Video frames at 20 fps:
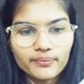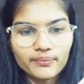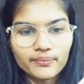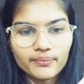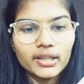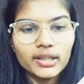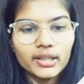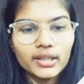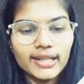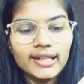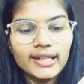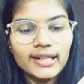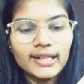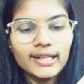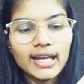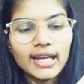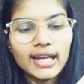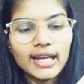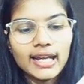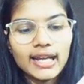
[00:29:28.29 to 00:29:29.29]
Right,
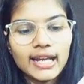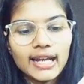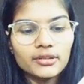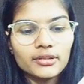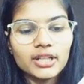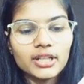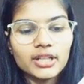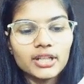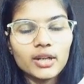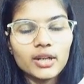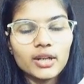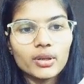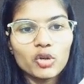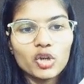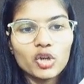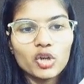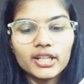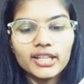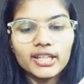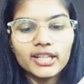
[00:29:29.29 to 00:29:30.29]
and into that what I
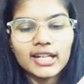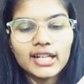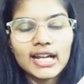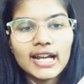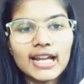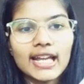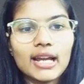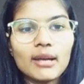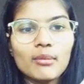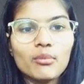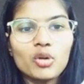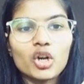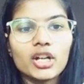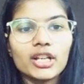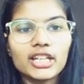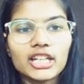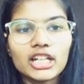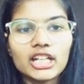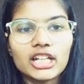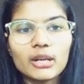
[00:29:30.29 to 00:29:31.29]
am
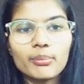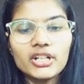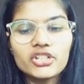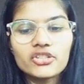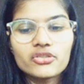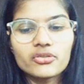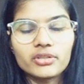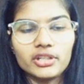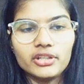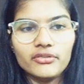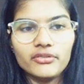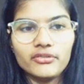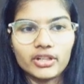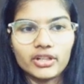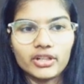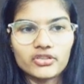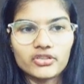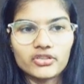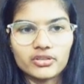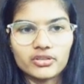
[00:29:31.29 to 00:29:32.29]
calling up a tree
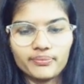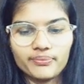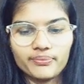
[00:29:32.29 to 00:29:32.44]
function.